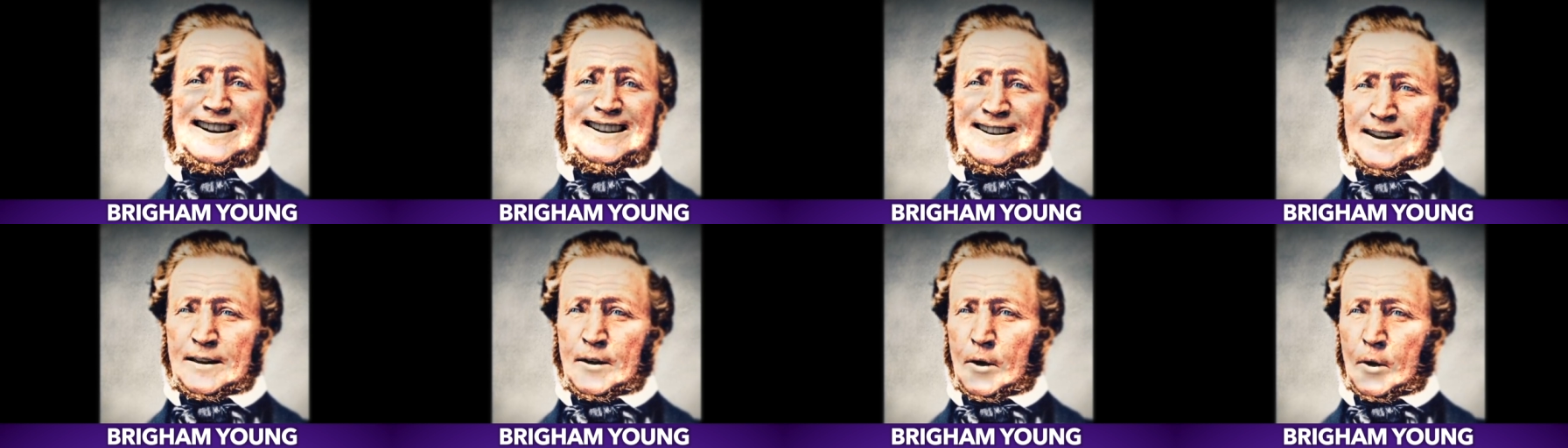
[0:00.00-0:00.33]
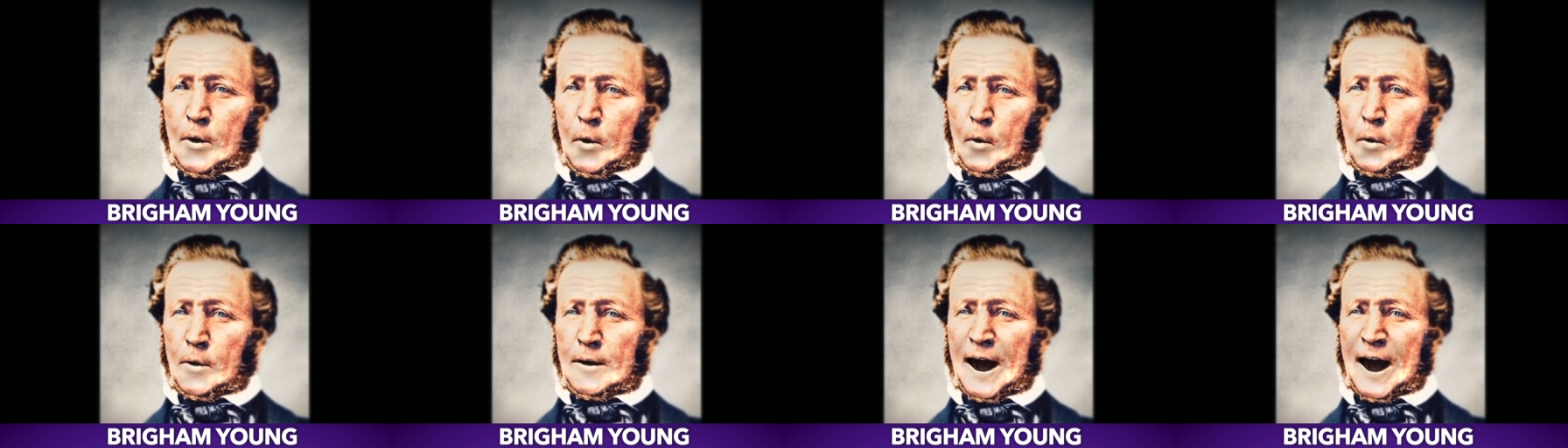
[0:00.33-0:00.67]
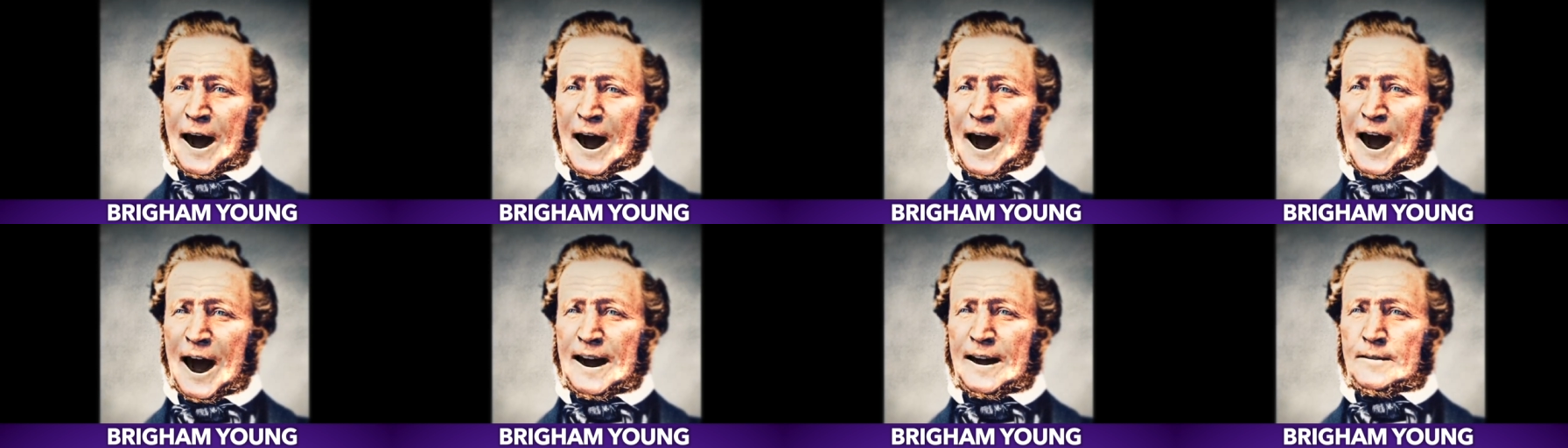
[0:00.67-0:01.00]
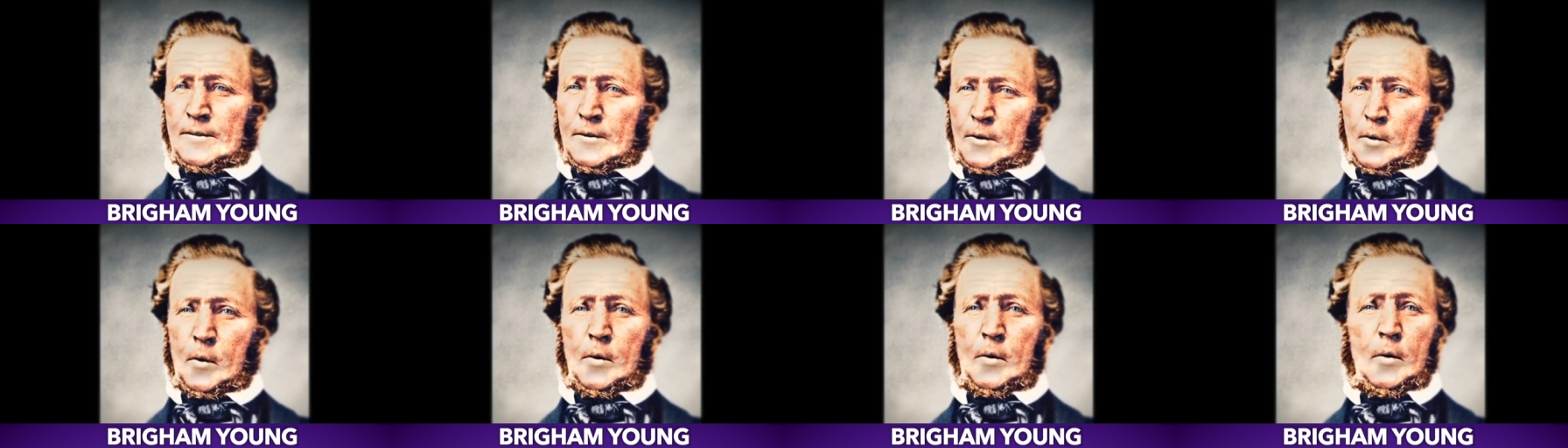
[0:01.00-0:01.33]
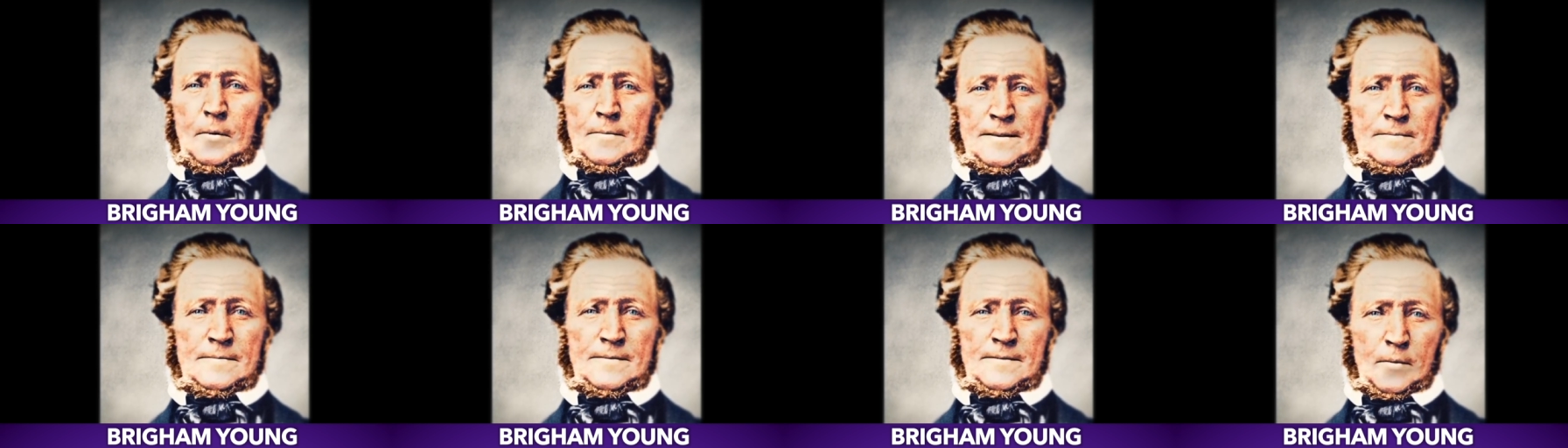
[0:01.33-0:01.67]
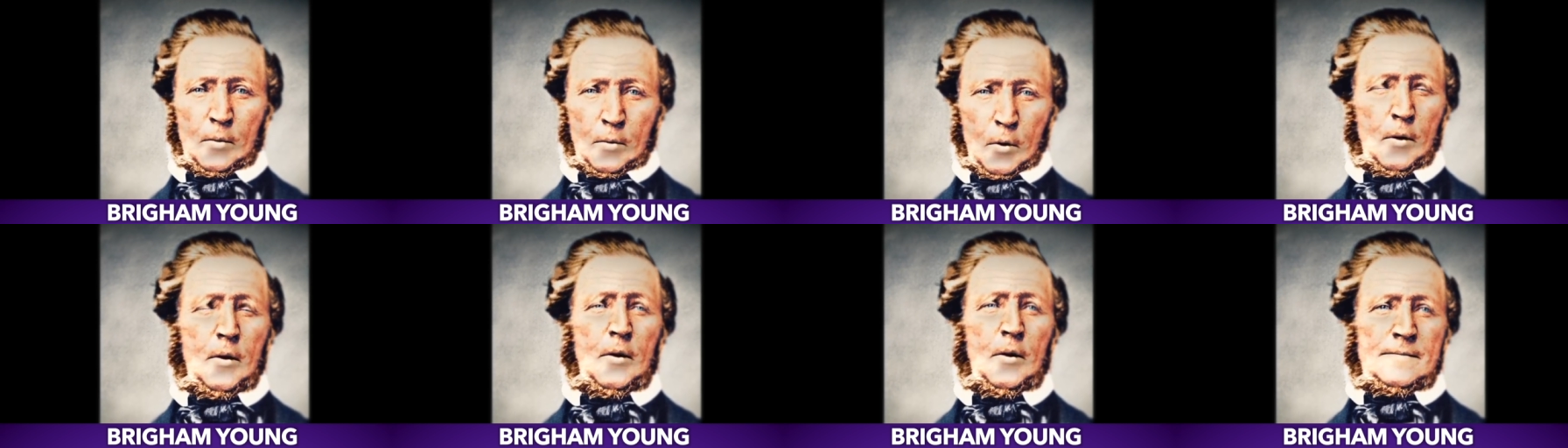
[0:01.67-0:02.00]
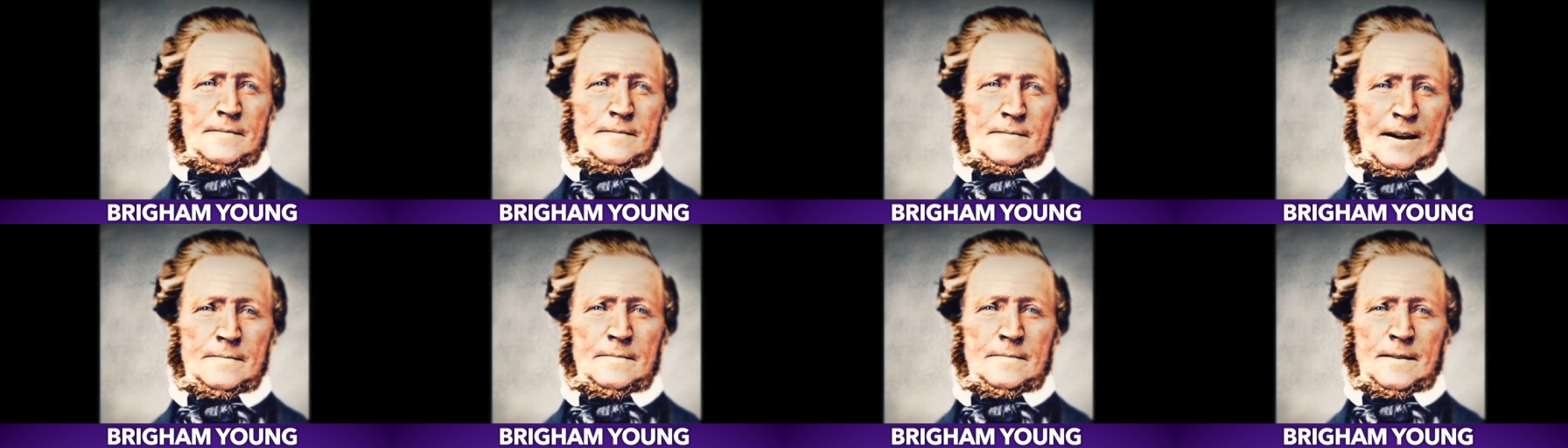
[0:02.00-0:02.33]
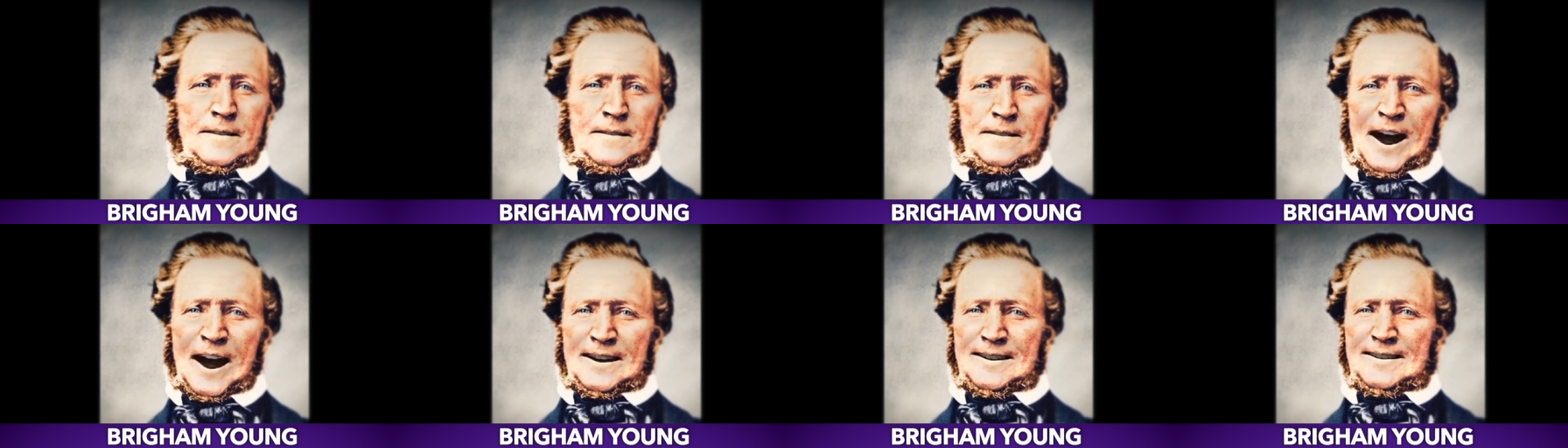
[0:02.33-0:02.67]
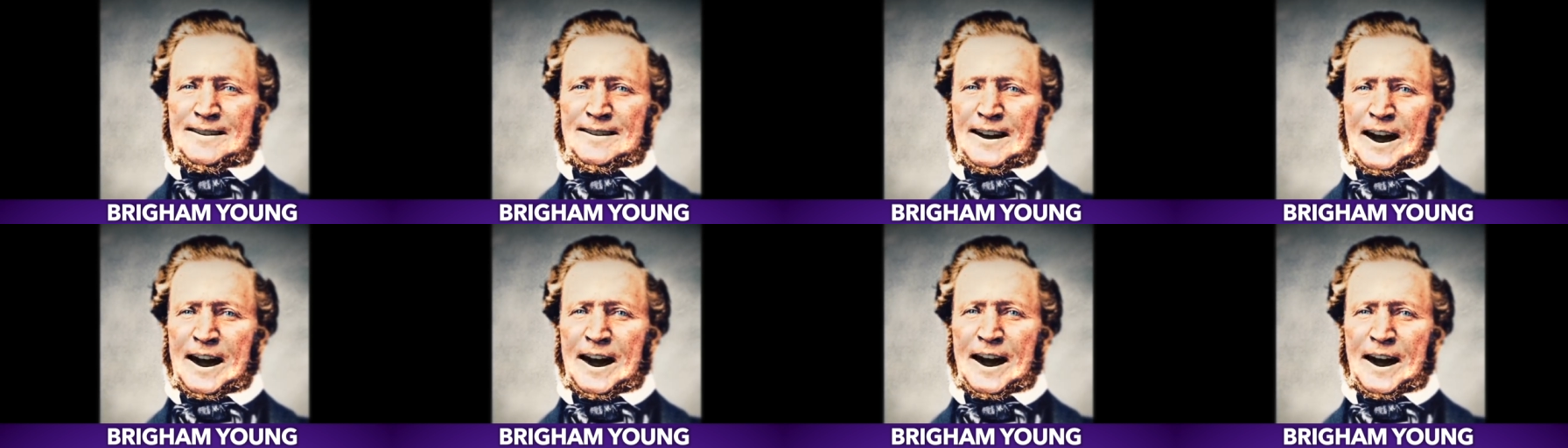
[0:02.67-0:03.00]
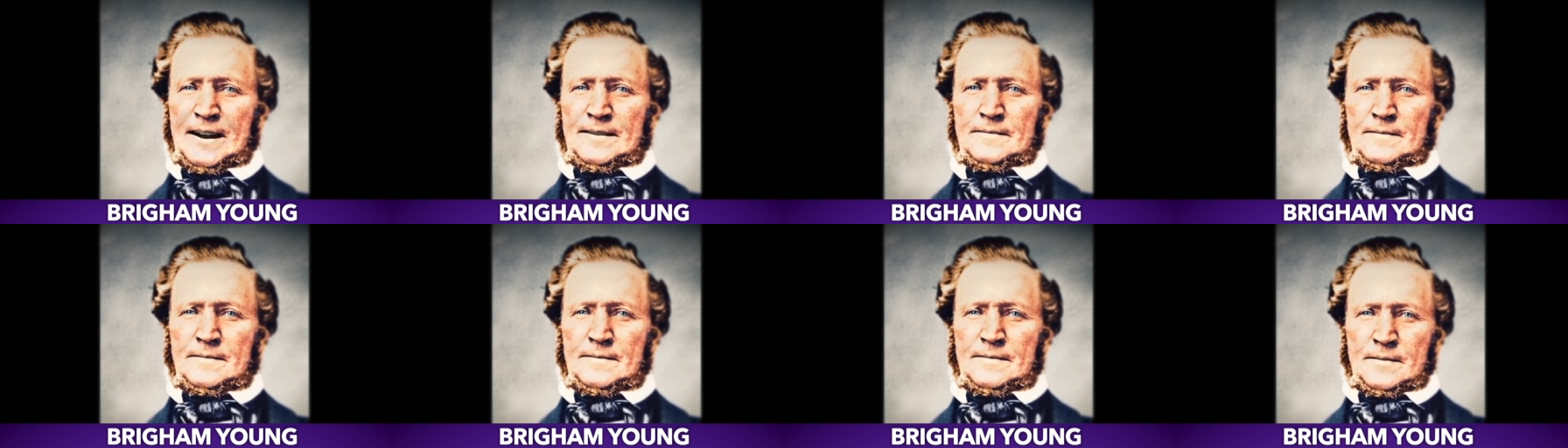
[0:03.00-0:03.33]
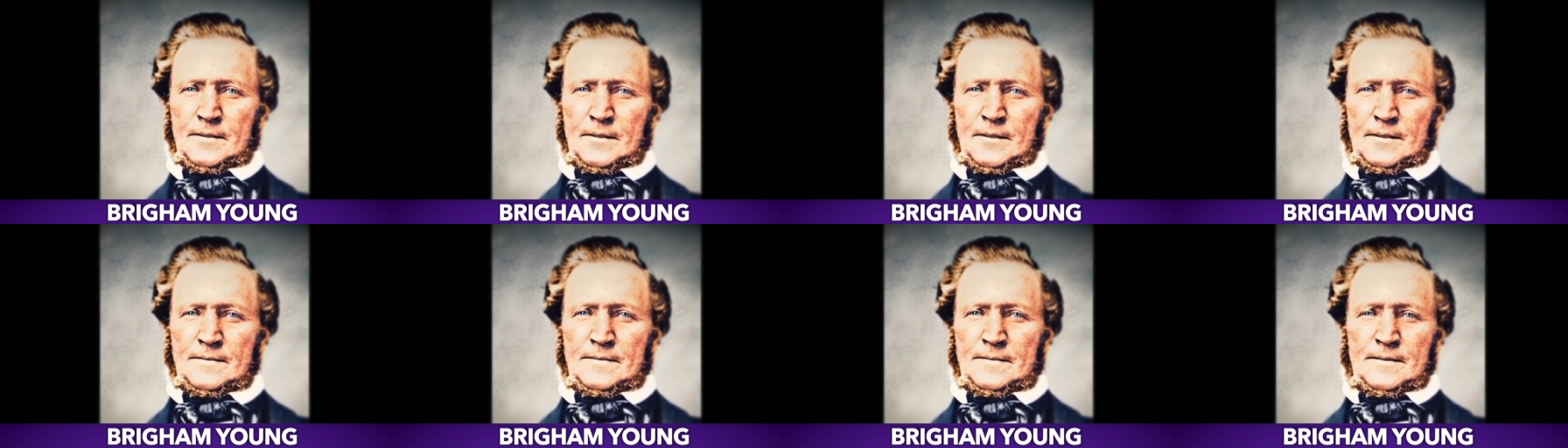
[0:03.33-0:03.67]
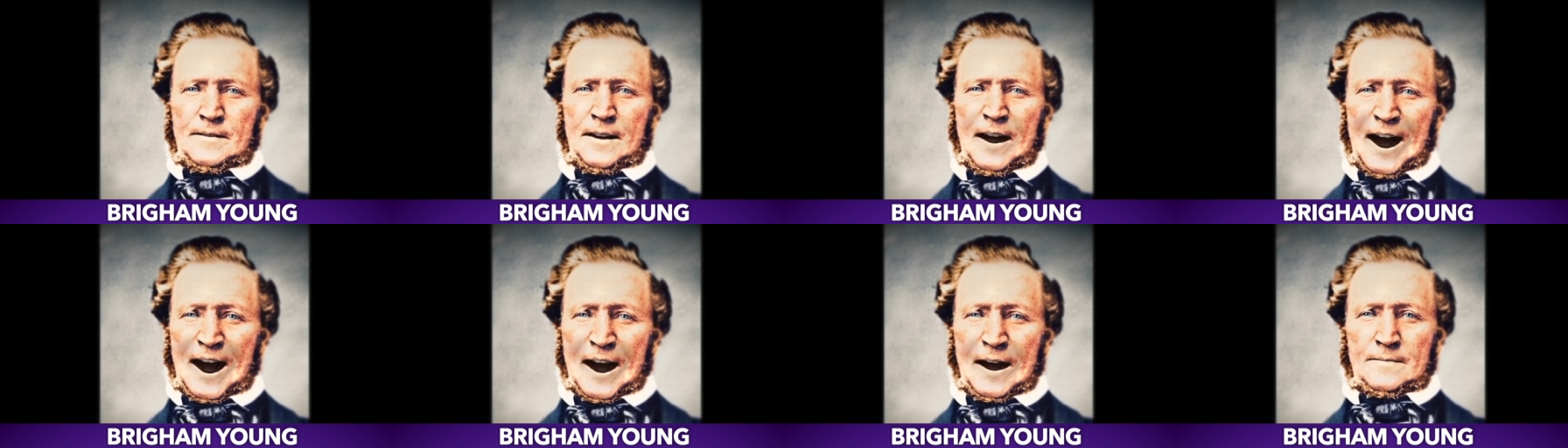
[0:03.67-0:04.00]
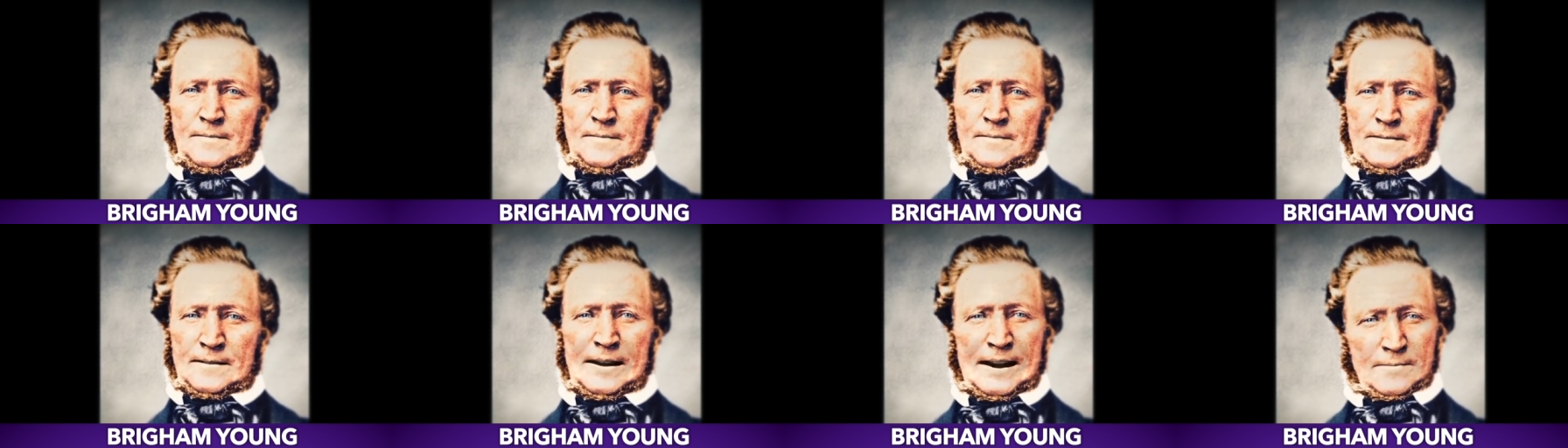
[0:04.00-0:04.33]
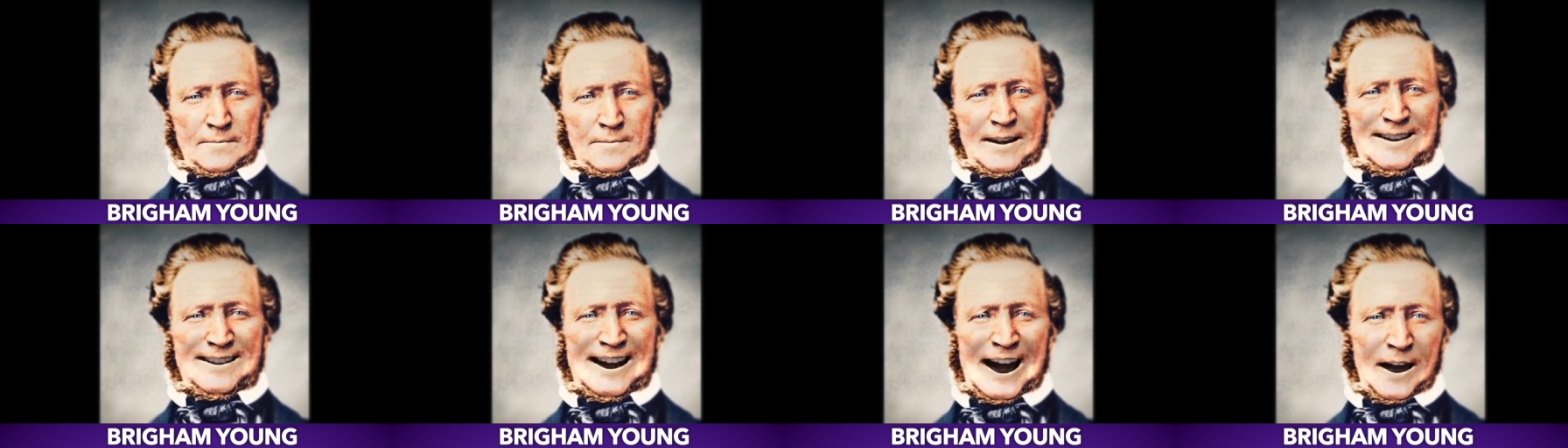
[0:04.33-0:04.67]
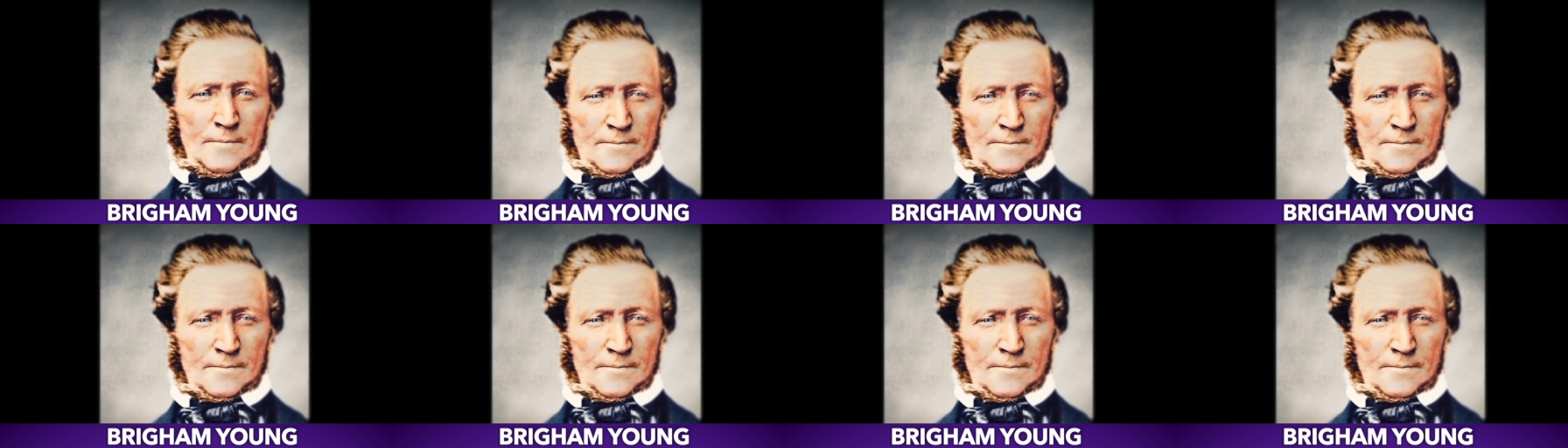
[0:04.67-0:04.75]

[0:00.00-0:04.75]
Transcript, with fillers: Yeah. So, uh, do you re- you do remember that uh, the church held secret